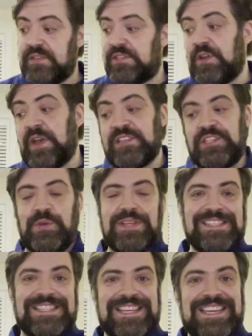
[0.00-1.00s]
So as you can
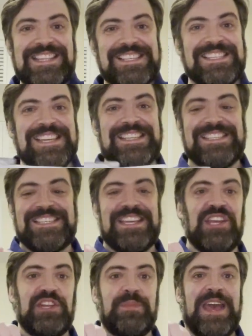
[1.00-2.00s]
see, this is a
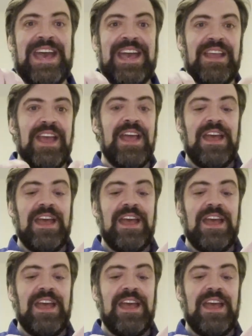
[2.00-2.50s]
sealed bag.